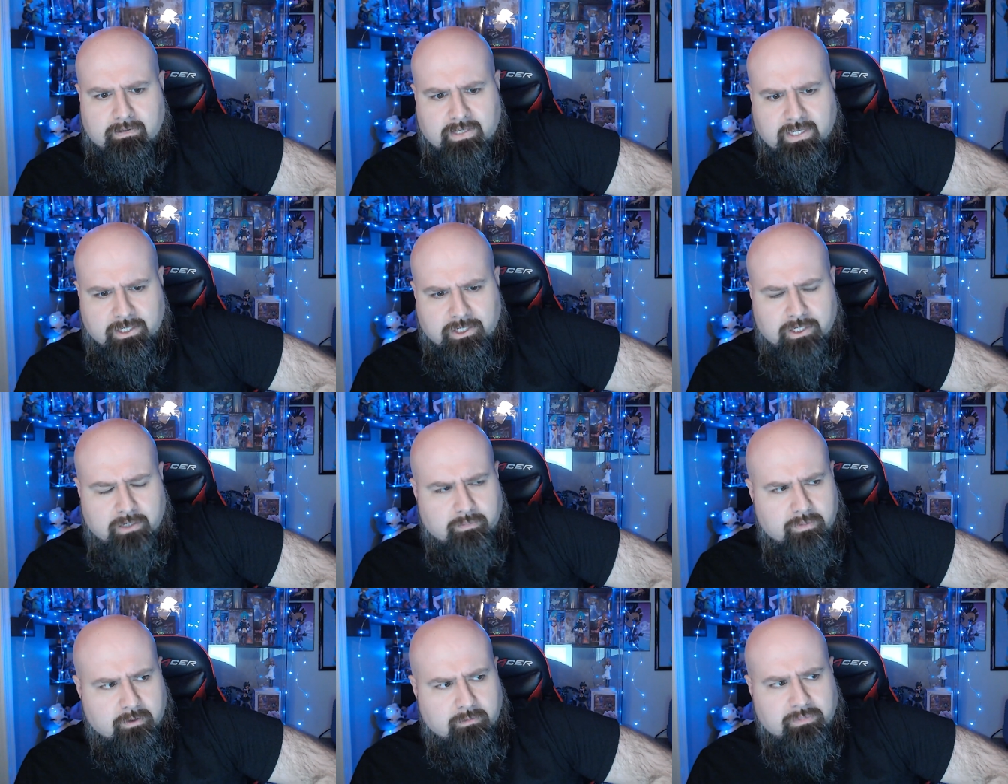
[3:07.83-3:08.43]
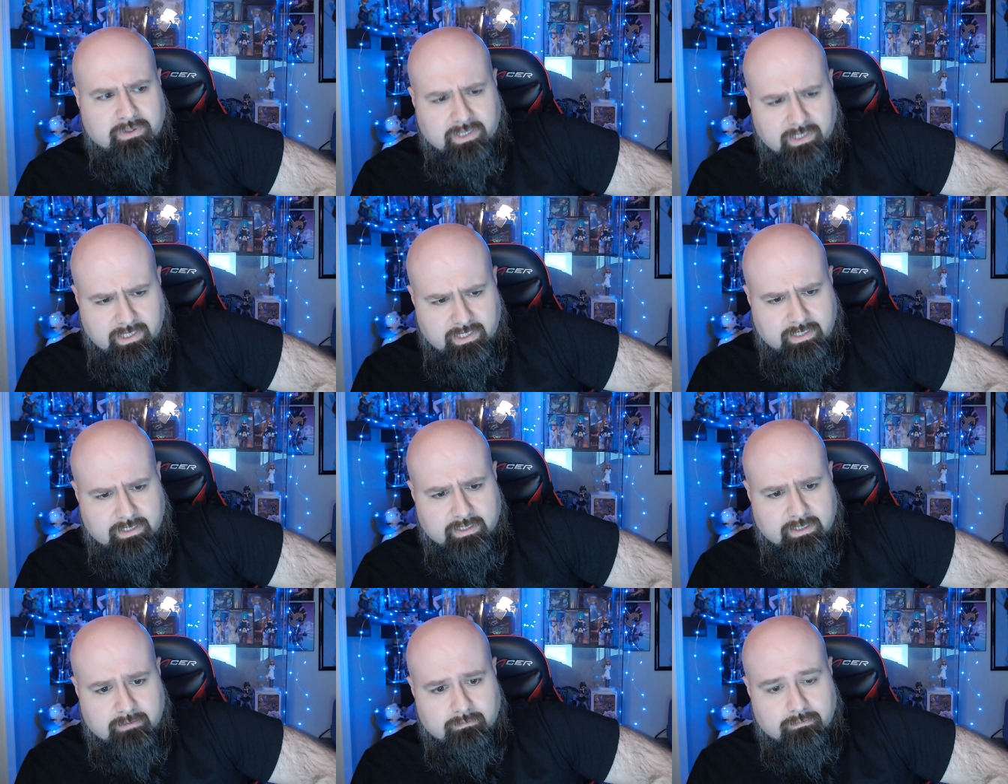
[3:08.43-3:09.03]
Dead Shippo,
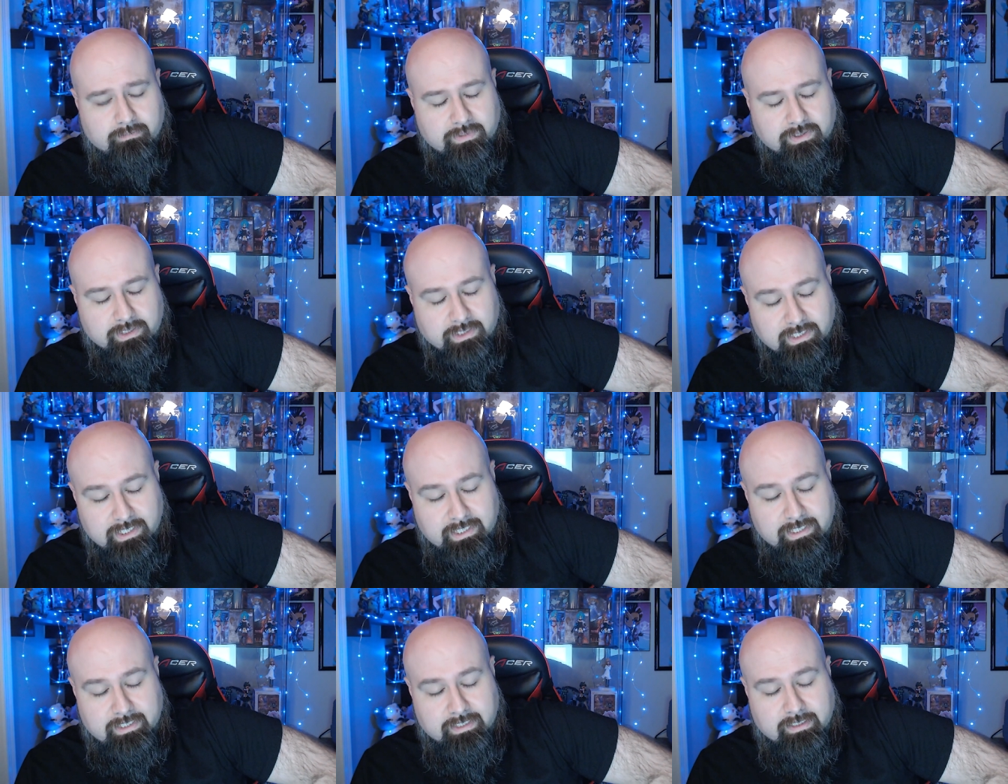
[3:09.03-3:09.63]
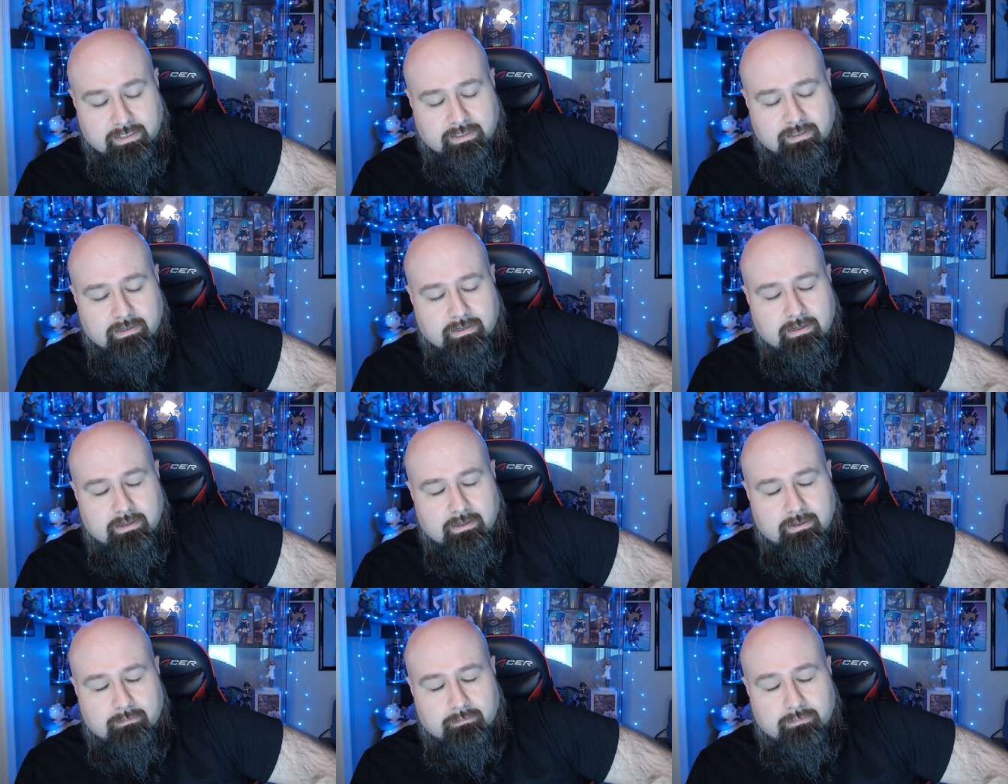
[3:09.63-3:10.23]
please